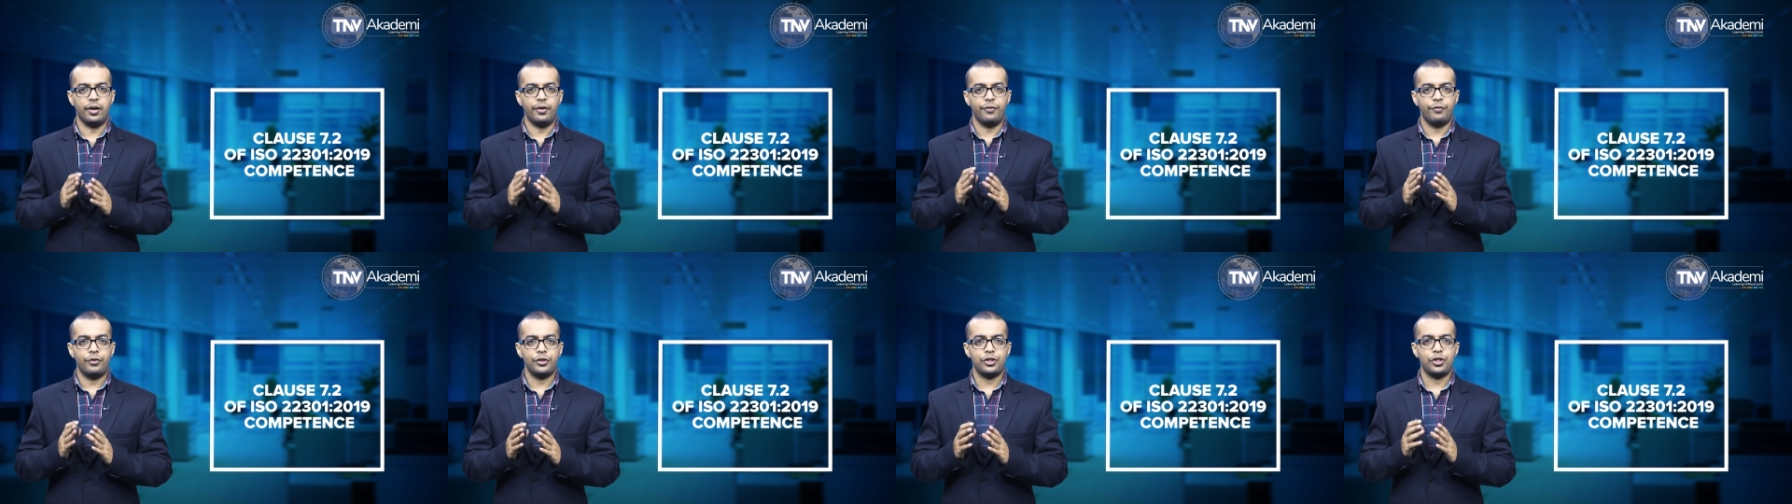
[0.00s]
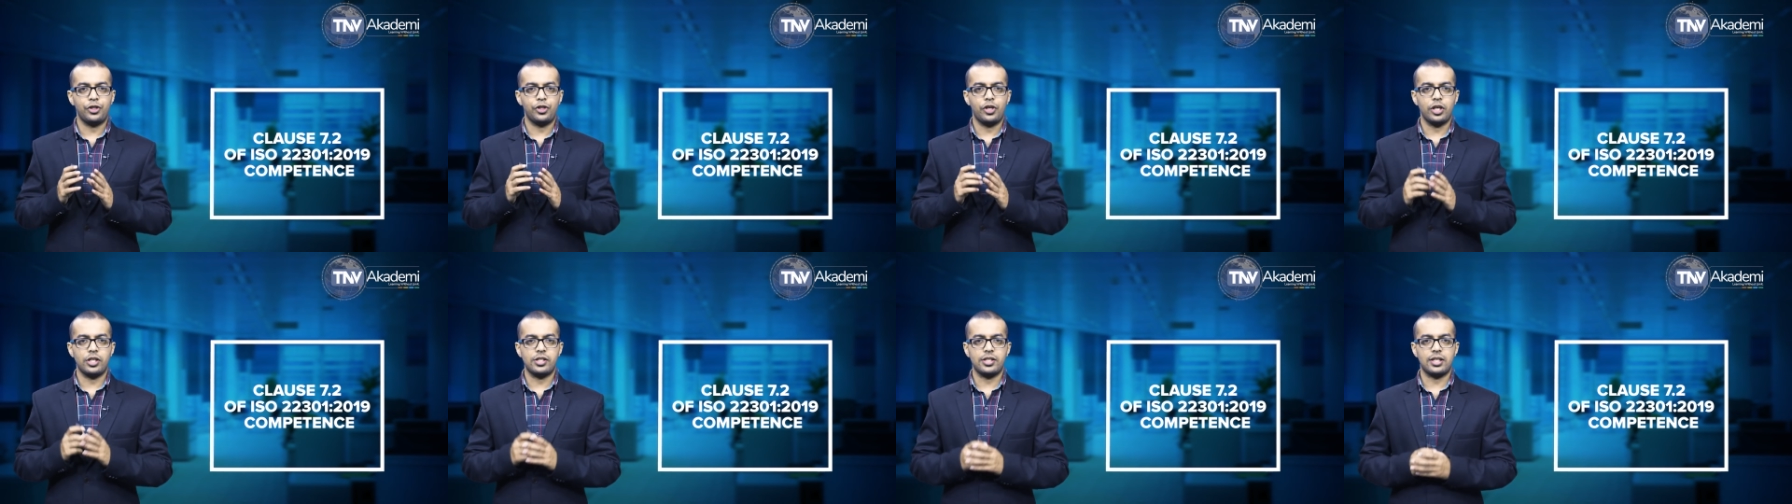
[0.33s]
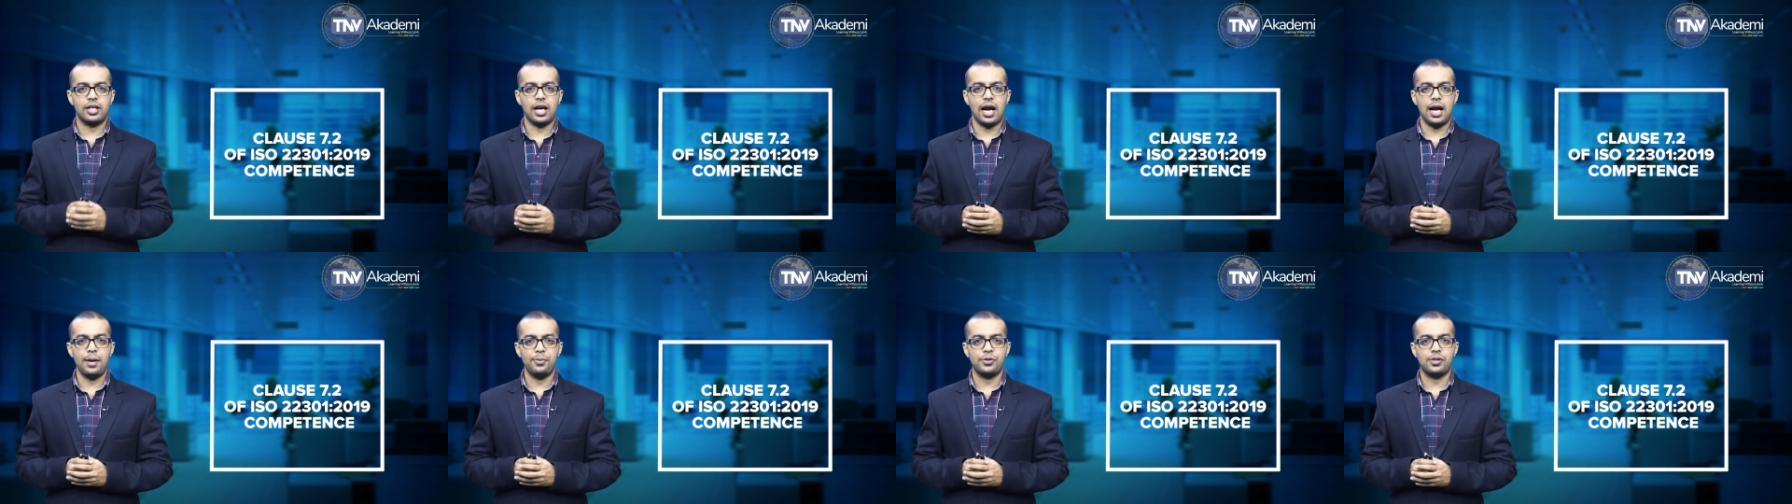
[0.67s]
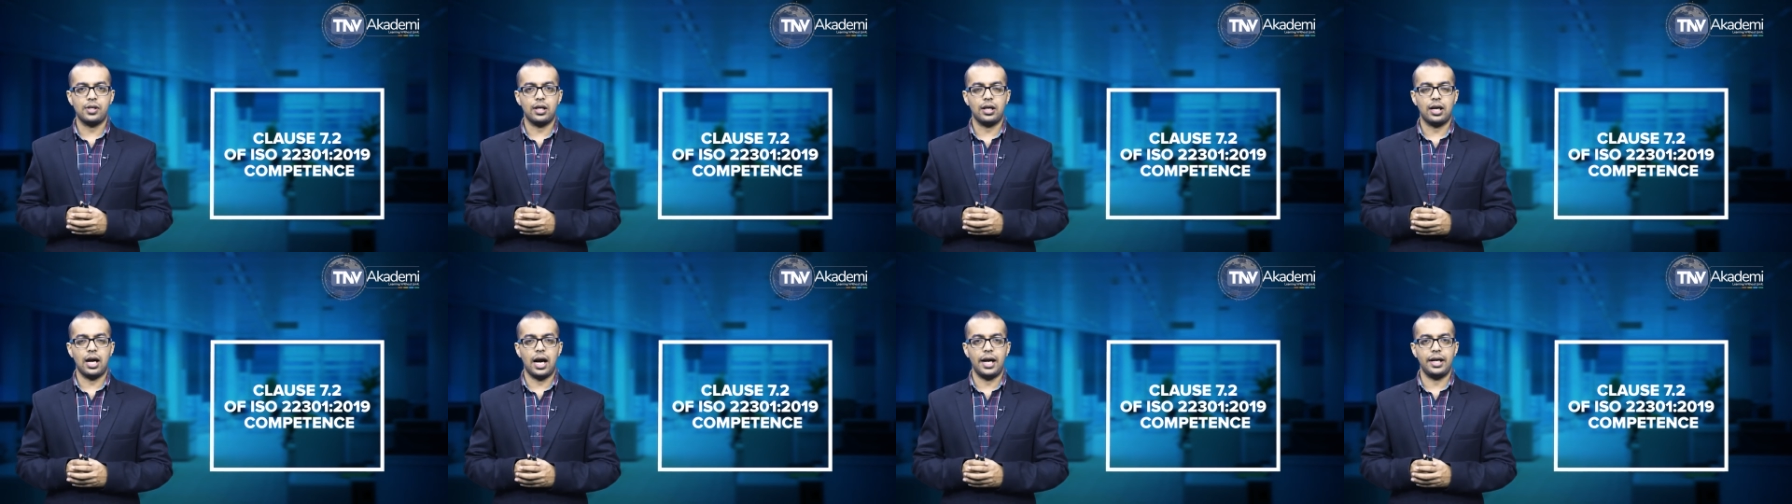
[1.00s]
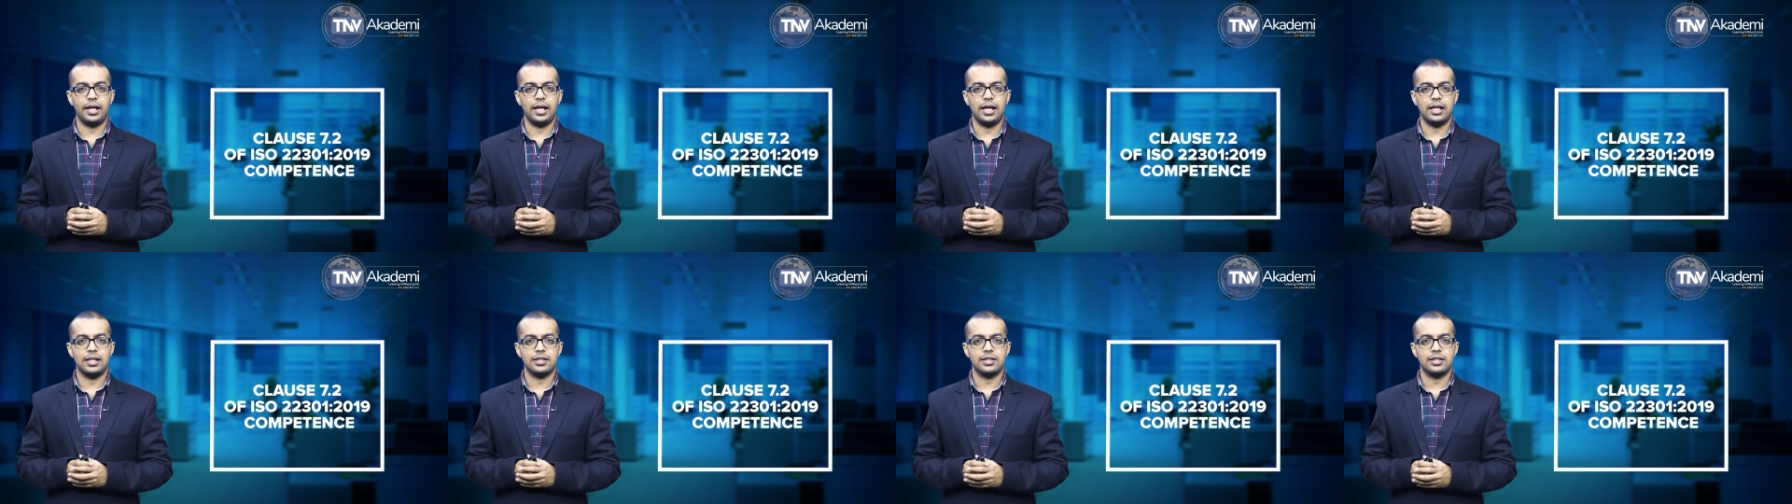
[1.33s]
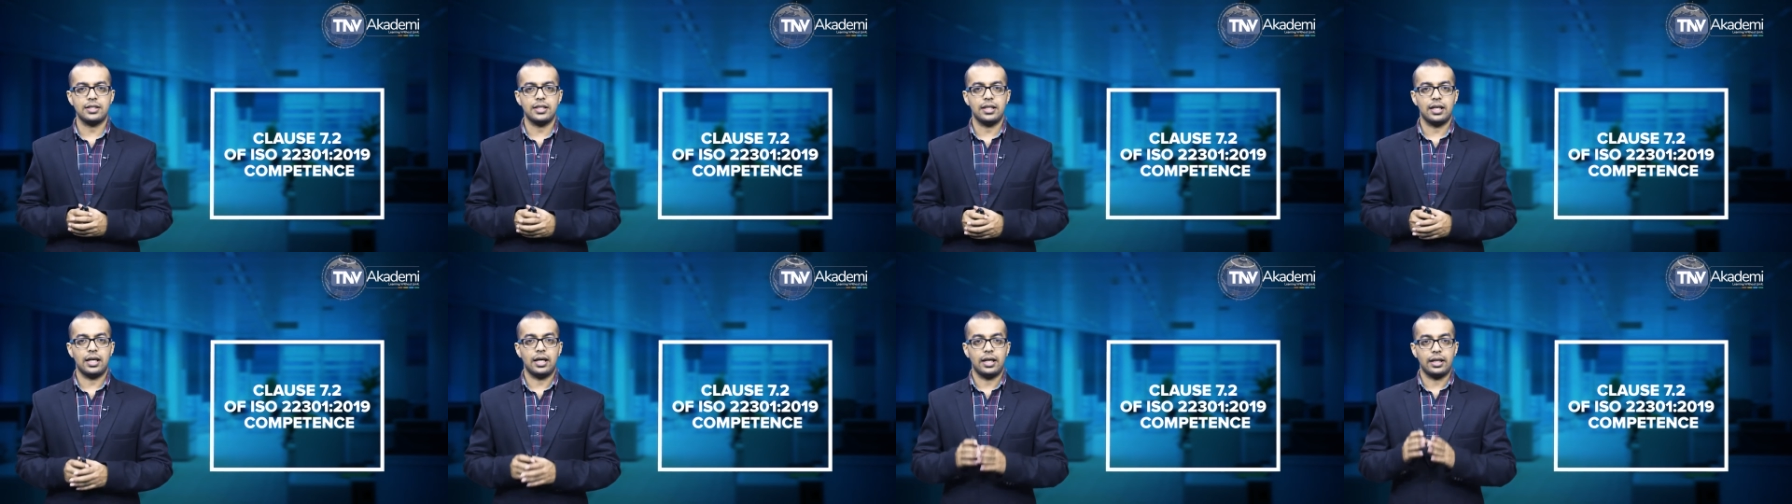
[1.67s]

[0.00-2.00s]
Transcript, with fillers: which describes the guidance